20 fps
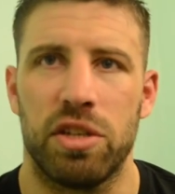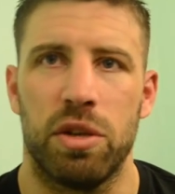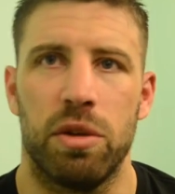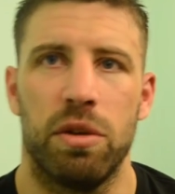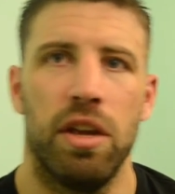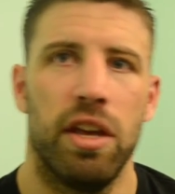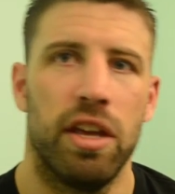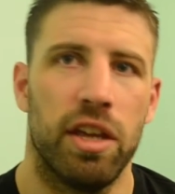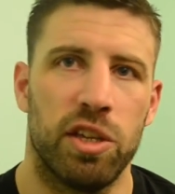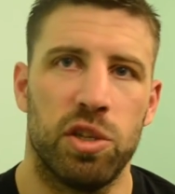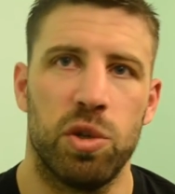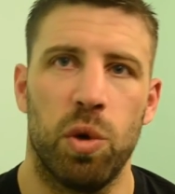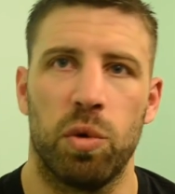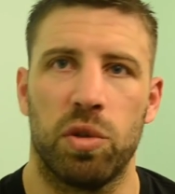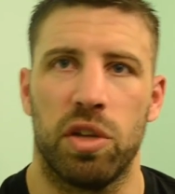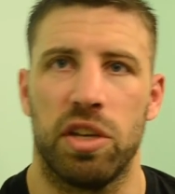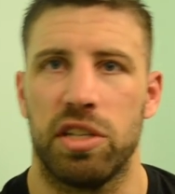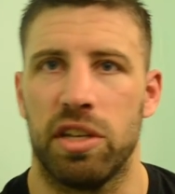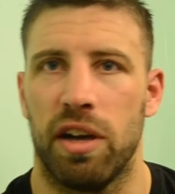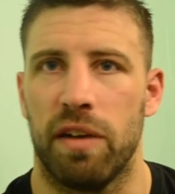You talk to
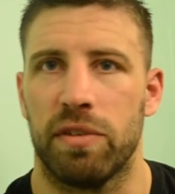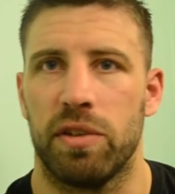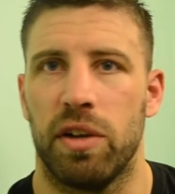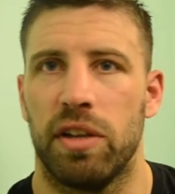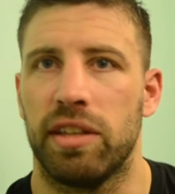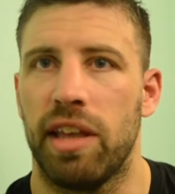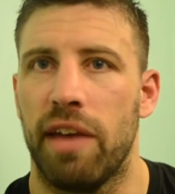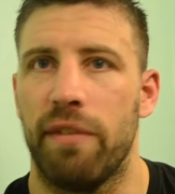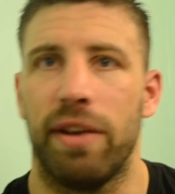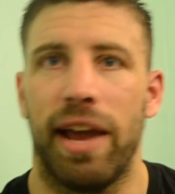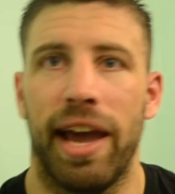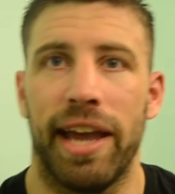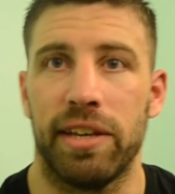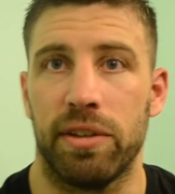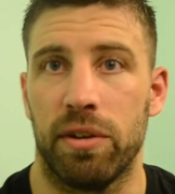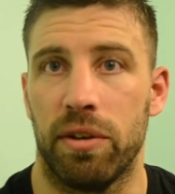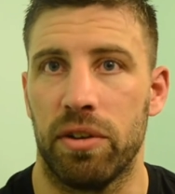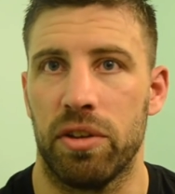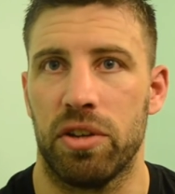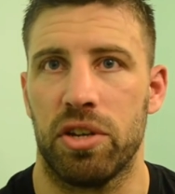yourself, it's like a devil
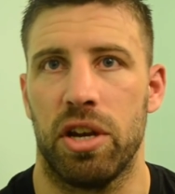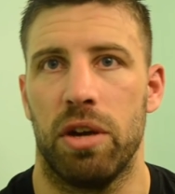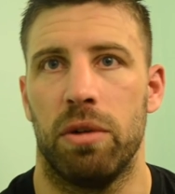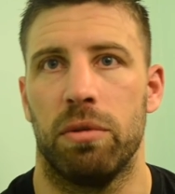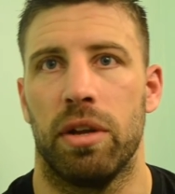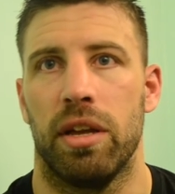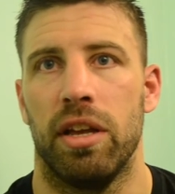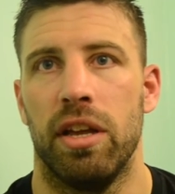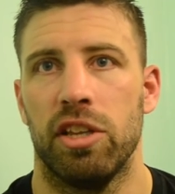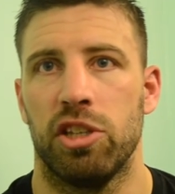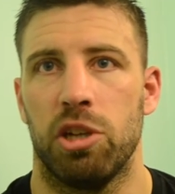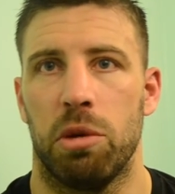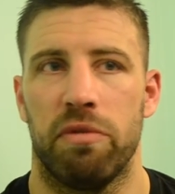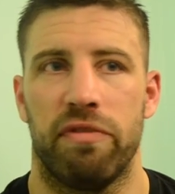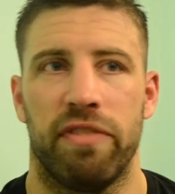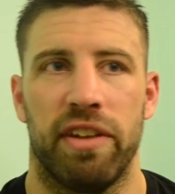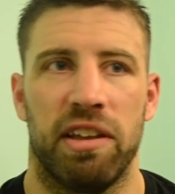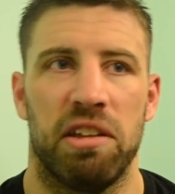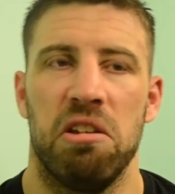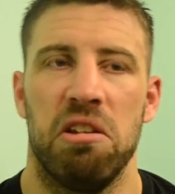angel on your shoulder type of
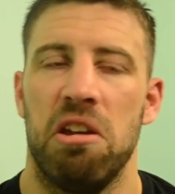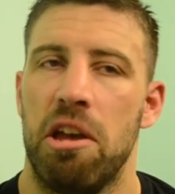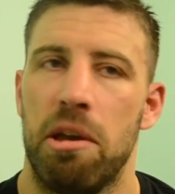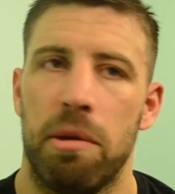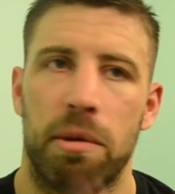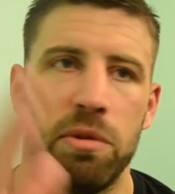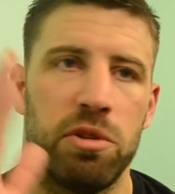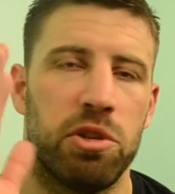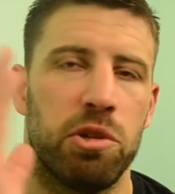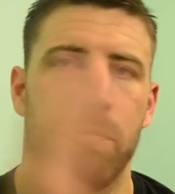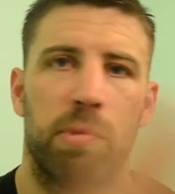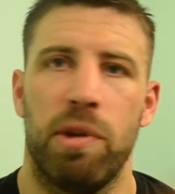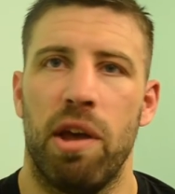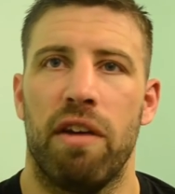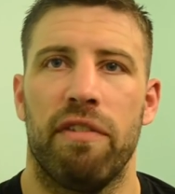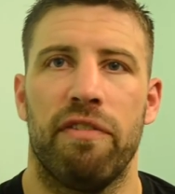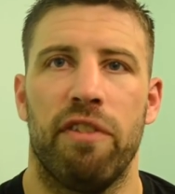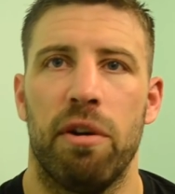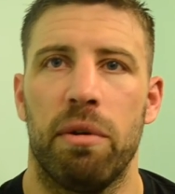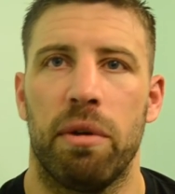thing, which is pure
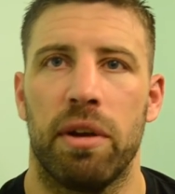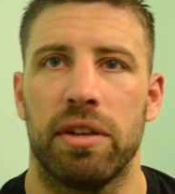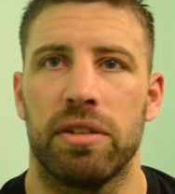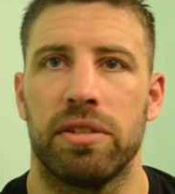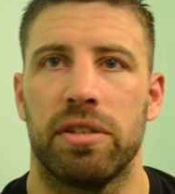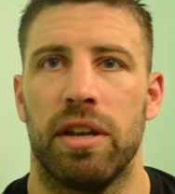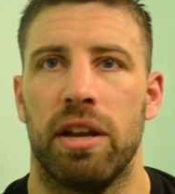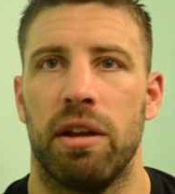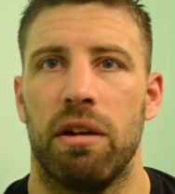focus, you know.